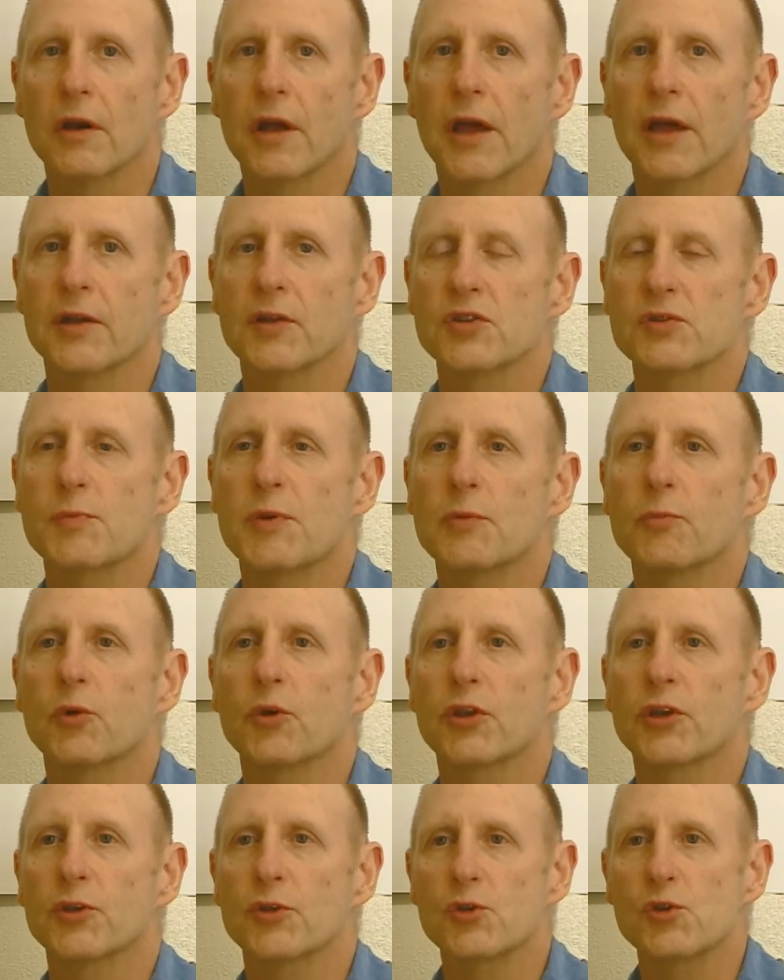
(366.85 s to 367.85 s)
And as people
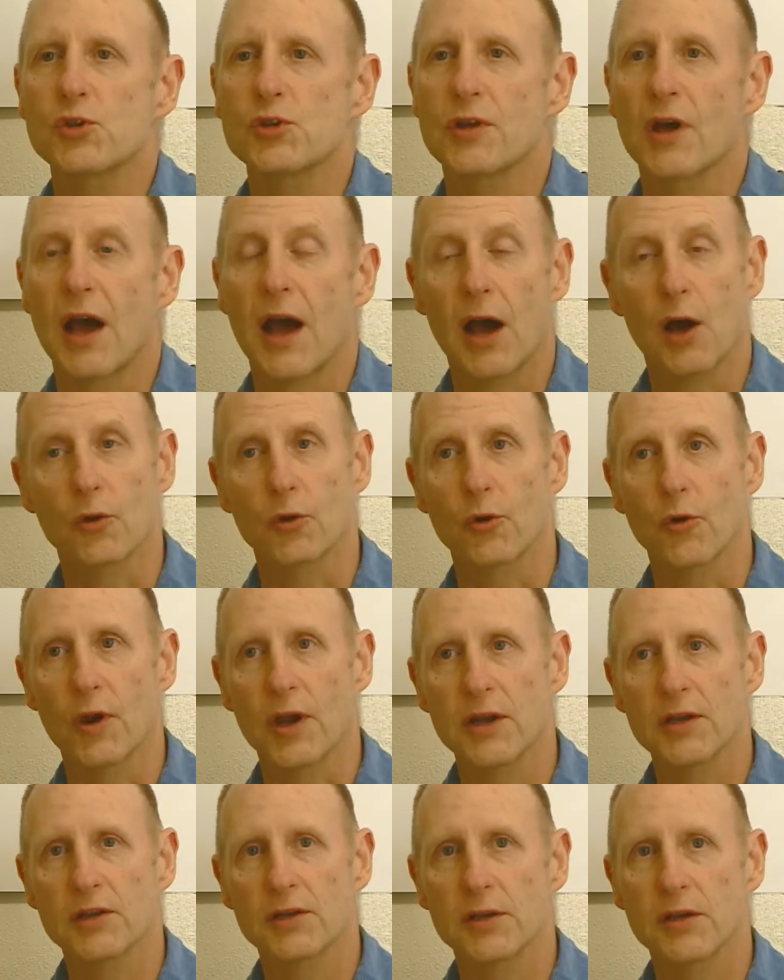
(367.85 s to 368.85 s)
get used to how
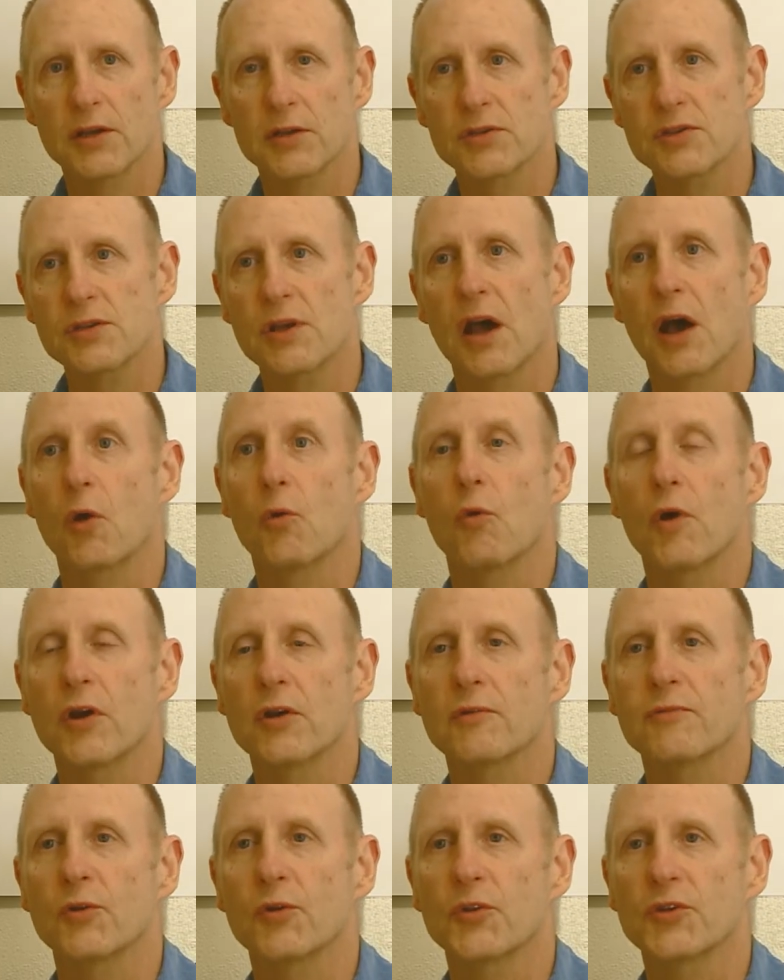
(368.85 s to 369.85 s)
great it is, how
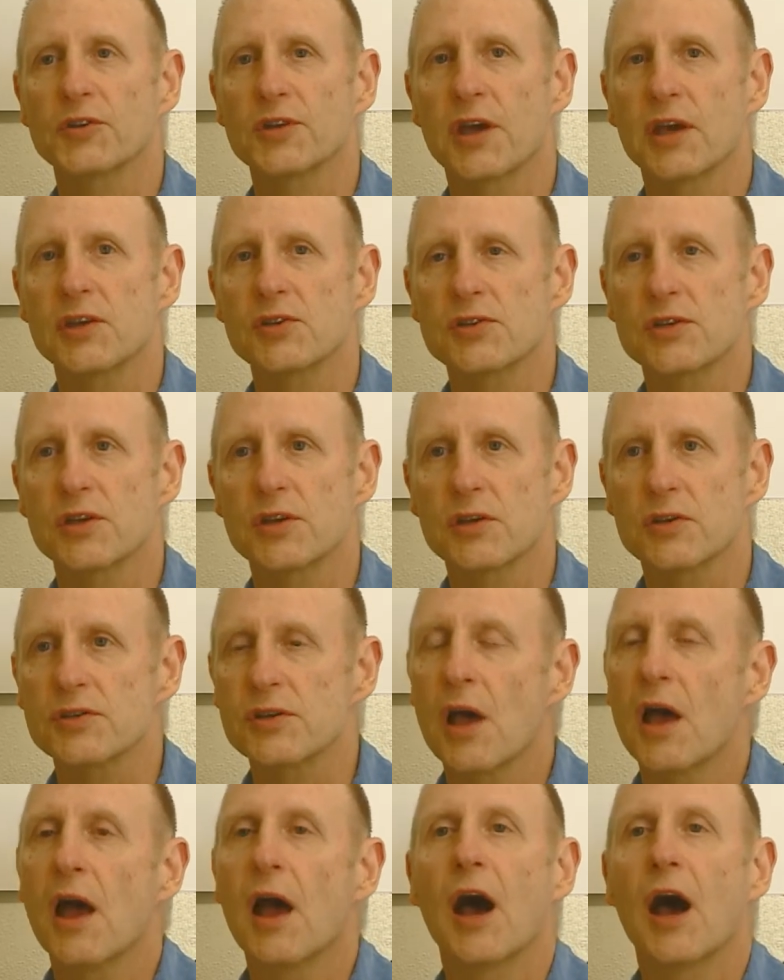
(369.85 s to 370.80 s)
wonderful the taste is,